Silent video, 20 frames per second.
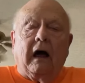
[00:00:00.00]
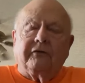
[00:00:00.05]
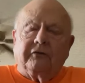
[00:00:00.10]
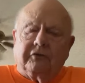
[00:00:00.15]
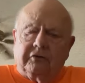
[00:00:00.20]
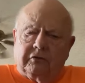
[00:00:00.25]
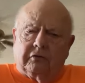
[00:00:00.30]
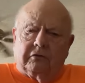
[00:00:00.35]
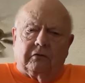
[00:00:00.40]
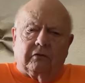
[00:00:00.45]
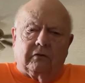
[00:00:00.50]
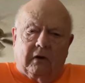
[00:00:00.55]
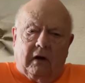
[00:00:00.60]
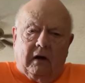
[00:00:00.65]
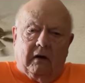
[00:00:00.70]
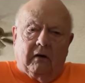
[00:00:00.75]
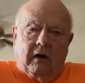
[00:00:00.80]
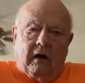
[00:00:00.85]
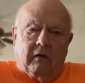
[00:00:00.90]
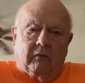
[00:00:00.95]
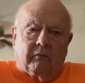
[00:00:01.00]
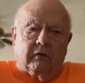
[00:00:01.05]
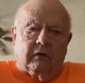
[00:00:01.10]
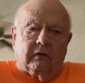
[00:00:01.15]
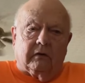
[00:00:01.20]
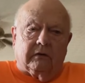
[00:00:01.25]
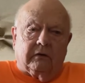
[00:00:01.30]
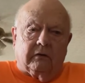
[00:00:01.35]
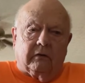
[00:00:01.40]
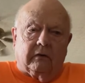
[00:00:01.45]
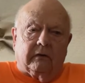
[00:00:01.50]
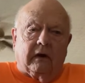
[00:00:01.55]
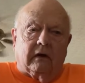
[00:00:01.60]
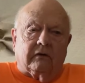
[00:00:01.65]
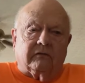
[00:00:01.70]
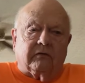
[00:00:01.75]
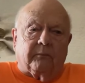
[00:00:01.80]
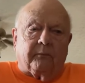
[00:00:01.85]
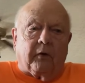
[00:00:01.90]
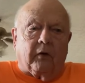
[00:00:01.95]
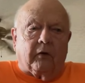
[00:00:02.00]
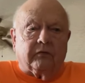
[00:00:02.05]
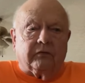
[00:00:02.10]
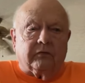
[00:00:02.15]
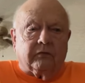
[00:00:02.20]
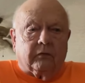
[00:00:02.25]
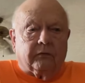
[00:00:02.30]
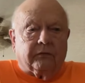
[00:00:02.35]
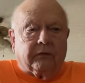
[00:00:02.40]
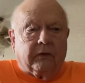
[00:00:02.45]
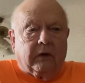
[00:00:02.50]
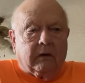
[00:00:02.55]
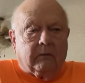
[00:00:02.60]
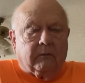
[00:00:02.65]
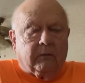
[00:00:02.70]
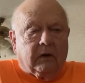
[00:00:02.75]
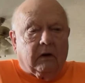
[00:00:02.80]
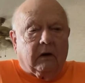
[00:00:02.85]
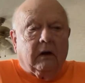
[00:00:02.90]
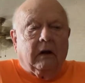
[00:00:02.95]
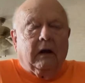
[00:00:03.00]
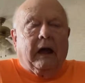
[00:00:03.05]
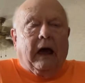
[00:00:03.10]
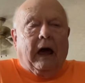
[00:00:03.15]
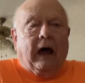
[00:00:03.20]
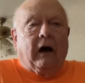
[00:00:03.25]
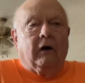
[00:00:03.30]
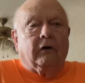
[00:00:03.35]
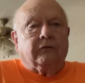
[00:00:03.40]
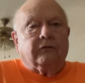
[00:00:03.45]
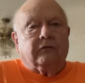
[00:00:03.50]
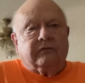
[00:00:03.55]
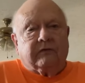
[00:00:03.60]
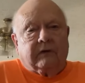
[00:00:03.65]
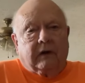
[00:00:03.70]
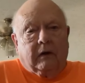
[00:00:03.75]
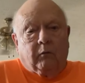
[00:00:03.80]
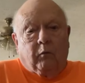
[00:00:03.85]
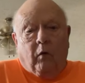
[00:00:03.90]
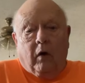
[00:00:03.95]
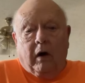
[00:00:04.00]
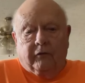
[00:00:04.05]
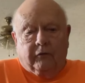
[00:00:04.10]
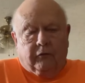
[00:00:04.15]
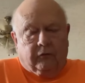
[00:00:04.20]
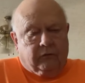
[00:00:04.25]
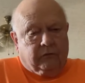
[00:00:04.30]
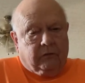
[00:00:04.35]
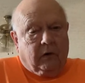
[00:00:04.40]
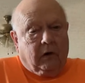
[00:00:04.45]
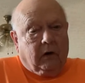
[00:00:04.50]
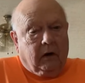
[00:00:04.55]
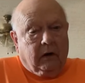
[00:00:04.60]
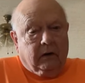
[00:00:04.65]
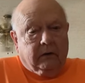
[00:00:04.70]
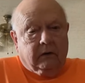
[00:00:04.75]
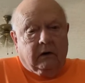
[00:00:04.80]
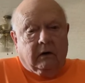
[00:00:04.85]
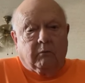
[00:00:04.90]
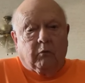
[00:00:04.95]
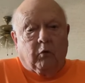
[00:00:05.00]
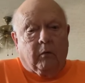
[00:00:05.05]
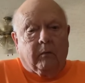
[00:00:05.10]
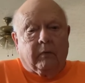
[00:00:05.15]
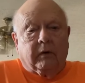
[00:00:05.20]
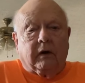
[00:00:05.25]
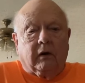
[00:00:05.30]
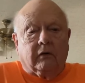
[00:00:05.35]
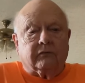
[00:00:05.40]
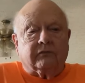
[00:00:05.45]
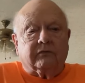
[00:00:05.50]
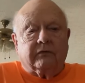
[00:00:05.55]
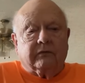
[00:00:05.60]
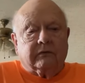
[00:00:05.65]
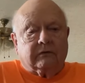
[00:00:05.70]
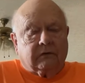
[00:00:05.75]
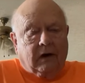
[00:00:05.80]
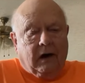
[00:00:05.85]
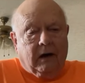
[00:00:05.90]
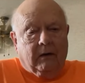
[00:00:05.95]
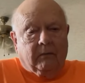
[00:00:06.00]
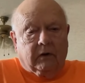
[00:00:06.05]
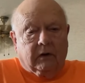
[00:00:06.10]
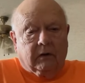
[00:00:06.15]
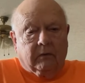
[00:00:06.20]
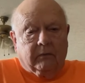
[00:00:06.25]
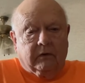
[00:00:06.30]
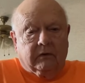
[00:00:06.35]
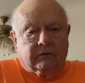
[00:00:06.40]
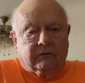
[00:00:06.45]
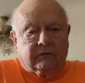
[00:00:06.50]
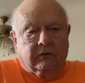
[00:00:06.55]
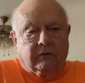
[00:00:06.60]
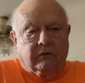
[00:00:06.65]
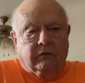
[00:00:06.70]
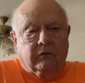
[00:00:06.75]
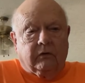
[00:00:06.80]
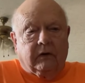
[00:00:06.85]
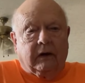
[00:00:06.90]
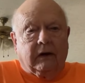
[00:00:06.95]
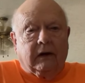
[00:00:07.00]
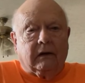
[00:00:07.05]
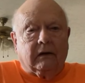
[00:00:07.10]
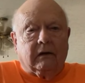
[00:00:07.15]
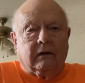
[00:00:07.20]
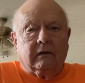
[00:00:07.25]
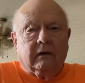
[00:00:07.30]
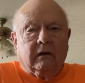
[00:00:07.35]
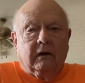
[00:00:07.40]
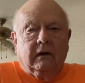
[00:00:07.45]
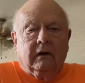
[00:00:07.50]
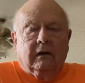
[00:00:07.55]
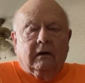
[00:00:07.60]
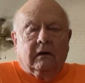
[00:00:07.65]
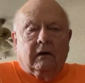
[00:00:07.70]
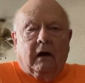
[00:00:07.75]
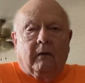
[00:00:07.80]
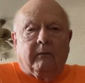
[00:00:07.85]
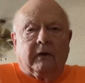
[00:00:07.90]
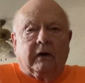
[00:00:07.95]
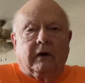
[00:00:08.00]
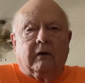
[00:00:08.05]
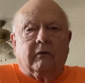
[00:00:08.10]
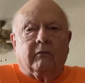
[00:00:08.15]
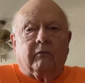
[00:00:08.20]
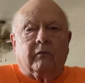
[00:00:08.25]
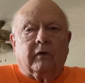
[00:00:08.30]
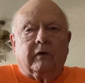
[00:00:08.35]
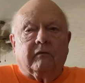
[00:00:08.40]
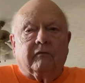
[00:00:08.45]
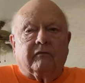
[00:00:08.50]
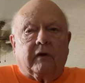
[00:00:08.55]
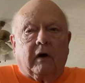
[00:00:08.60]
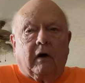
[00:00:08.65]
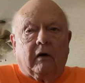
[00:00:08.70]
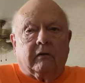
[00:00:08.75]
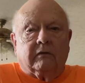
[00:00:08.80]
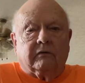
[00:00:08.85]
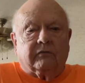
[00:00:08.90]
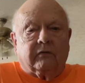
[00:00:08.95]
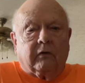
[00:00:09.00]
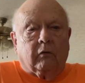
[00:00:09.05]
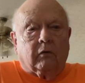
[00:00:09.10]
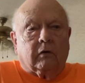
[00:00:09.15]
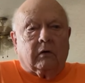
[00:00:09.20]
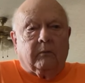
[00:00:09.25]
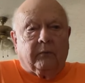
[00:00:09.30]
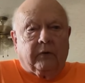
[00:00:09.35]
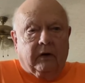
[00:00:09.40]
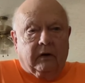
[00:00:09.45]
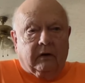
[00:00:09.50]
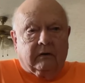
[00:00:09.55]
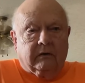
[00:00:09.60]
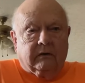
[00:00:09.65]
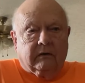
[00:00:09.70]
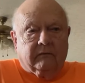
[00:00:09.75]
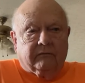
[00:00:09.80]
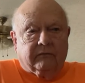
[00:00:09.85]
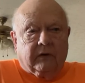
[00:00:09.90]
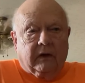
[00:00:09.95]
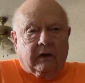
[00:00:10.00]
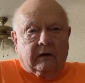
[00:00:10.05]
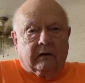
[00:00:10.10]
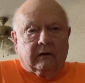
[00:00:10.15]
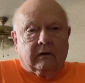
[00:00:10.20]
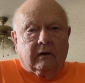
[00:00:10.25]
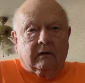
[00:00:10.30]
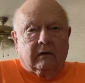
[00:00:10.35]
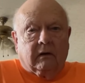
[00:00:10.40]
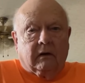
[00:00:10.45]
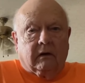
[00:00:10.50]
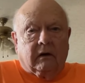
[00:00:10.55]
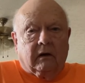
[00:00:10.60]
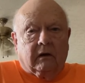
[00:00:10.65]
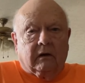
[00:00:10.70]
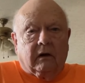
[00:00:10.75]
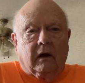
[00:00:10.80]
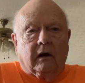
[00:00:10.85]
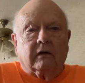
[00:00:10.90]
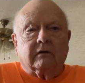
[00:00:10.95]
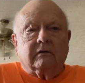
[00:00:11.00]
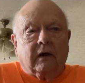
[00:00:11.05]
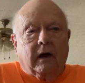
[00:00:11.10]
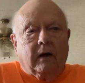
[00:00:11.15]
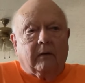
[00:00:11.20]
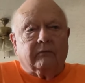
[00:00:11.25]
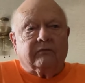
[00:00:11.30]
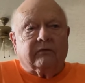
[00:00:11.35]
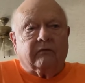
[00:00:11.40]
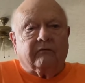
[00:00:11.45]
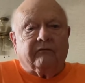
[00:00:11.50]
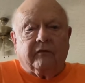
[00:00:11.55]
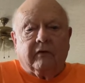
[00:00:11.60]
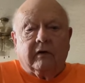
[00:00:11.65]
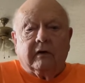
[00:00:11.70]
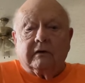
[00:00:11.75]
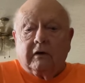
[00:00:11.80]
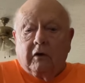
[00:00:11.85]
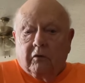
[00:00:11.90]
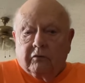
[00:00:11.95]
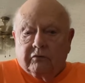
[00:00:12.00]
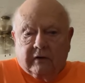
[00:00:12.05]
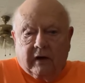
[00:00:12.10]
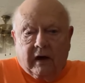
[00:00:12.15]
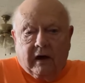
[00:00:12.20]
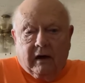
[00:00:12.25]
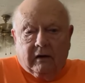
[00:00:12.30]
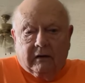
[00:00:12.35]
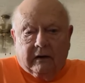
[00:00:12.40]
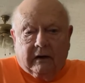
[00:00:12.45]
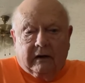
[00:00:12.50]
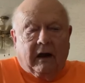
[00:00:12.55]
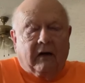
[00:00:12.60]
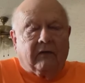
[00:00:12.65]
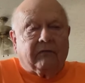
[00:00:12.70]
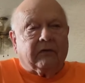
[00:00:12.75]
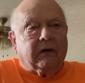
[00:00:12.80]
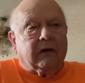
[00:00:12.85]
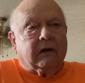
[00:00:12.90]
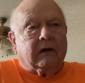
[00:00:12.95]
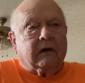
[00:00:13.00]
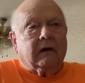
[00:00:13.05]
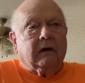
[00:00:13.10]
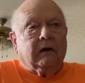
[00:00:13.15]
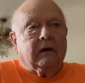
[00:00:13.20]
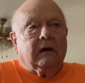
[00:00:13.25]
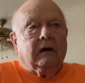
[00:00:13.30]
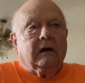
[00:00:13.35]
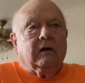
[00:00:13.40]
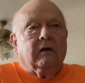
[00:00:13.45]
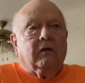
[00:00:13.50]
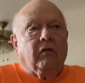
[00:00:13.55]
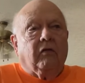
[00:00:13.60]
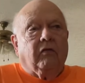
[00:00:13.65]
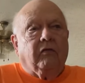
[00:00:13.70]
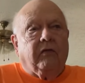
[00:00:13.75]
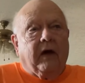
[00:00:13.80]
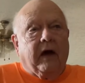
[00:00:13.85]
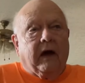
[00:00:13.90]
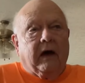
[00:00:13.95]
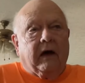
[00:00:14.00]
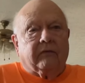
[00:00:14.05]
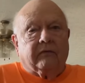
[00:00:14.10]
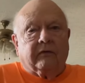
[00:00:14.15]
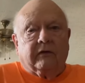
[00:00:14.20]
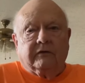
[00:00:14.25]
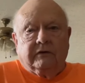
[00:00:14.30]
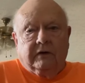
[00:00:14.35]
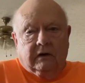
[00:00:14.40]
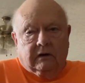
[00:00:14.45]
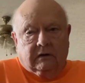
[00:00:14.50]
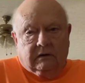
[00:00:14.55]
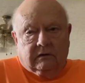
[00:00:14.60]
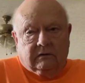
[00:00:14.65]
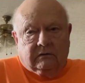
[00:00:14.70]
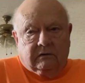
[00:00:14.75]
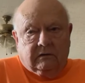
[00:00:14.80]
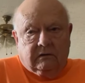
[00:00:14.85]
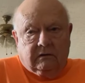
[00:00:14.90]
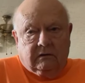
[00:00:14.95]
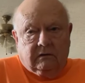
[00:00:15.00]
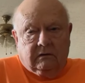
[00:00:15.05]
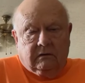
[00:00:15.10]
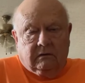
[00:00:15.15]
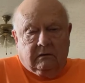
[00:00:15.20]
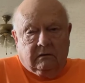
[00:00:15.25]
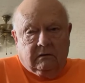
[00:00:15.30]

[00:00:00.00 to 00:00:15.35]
do. I really do, and that's a personal thing. But I understand why they're not anymore because of the time limits, and you can't. I mean, we've gotten so competitive that a lot of times the fun goes out, and I think that the dignity